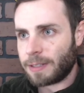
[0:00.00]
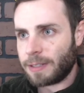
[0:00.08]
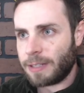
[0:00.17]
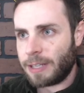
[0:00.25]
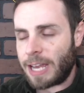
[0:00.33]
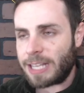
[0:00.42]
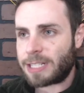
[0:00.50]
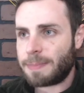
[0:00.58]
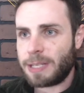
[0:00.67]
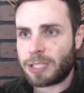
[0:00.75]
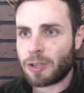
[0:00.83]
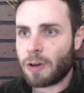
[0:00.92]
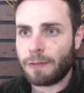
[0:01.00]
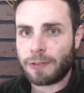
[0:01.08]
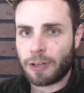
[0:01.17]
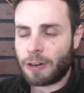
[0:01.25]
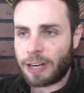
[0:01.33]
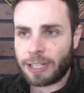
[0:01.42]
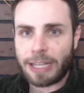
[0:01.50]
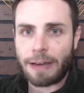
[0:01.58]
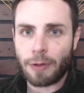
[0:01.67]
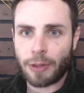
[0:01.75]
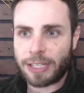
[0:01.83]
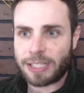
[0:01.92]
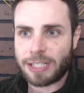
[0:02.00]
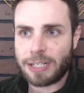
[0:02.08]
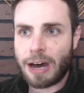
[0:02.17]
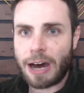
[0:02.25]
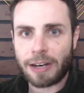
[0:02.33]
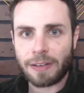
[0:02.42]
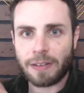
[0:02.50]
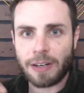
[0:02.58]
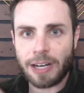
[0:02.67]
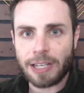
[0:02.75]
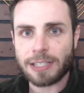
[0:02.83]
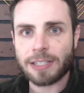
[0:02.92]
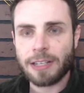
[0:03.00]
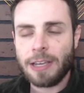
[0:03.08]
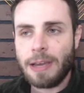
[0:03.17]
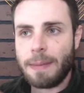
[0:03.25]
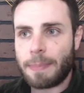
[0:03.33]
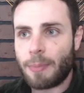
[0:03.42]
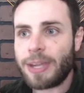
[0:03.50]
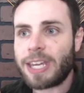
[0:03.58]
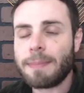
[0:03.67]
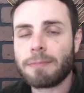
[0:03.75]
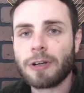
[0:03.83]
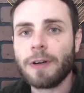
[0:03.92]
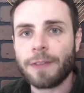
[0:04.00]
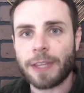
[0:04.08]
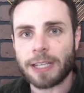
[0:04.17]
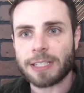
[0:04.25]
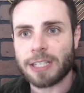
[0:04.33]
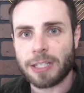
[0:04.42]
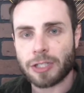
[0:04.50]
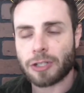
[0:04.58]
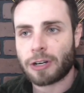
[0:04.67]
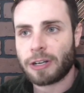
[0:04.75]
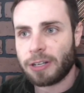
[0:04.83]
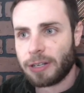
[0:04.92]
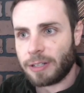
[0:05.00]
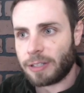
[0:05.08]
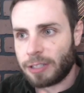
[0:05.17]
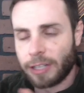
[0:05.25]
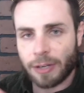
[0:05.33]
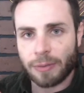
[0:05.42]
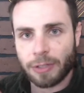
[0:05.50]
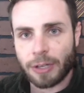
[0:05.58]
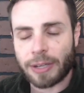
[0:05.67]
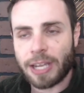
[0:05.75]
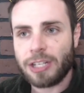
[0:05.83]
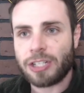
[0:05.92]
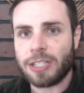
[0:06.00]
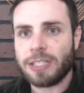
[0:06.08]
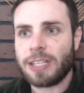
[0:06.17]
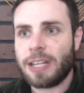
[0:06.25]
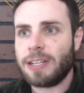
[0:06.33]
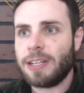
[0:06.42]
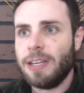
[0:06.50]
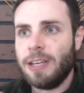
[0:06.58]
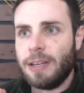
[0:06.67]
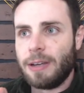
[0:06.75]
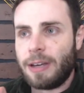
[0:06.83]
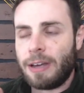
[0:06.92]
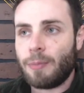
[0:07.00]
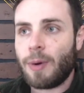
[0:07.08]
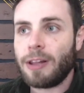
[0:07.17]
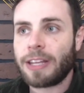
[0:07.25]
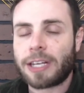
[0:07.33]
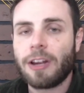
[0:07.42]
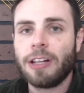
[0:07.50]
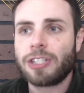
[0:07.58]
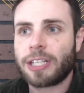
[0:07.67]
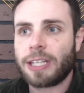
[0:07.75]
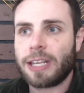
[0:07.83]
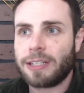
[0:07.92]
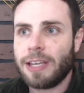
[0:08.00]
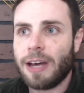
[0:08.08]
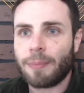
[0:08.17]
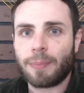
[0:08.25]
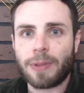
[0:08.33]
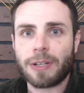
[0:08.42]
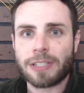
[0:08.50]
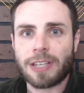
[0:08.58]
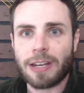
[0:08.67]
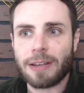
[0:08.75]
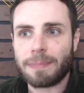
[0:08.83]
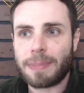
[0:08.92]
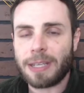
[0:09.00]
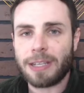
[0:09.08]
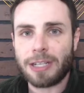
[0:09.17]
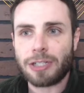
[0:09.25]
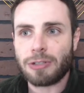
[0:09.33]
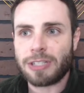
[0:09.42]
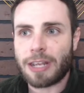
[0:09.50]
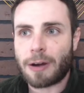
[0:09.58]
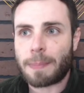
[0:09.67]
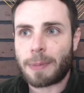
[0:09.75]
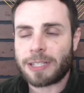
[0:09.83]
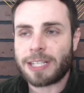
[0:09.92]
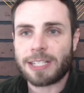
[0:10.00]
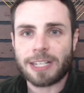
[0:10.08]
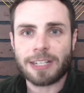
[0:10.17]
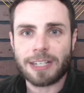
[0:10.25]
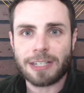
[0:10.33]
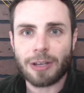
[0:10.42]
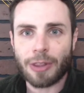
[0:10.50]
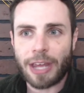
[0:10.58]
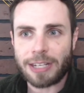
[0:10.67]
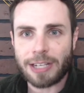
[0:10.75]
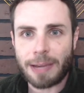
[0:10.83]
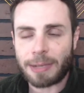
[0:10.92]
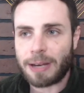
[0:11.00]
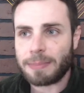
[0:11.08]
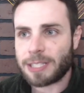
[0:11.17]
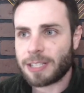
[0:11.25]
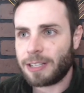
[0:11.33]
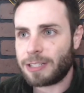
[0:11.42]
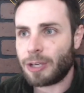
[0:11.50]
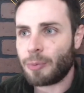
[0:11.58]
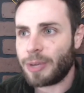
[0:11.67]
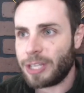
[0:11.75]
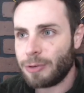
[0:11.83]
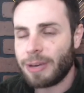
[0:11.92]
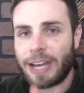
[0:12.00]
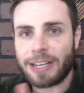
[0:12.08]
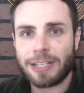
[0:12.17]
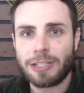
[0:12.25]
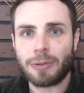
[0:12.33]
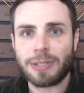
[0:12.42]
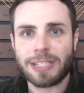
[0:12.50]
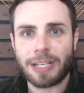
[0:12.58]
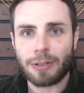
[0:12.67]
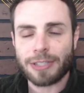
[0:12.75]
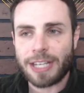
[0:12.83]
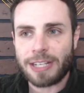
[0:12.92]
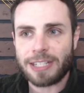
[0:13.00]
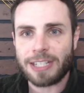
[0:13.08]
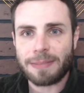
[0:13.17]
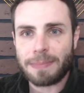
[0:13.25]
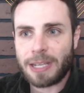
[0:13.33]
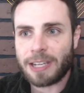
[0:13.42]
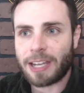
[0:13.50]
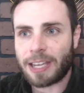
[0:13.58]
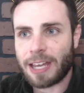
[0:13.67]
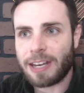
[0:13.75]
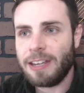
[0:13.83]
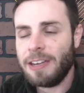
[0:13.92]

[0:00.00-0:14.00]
it has to be solved on a level that's not us. But we can improve things in certain, locations, and while acknowledging that, there's going to be issues that are persistent until that time comes, until we unite into a single sentient being again.